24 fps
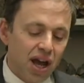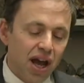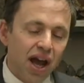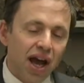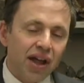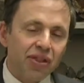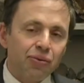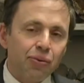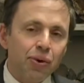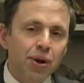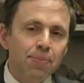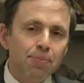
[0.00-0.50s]

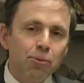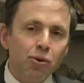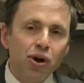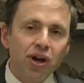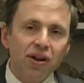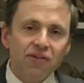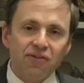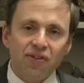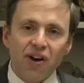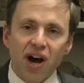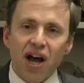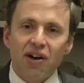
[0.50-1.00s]
At
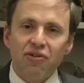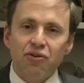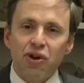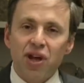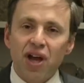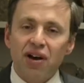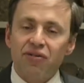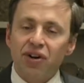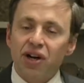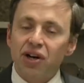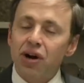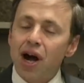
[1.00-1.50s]
3.5 we
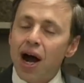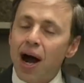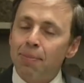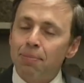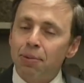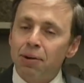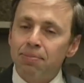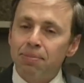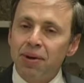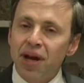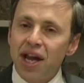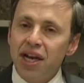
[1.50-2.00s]
have a
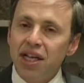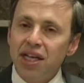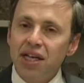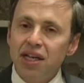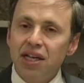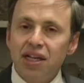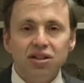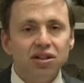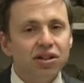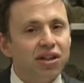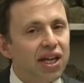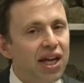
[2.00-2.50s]
copper penny,
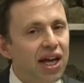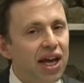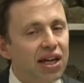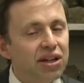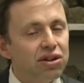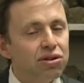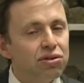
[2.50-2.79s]
and you can't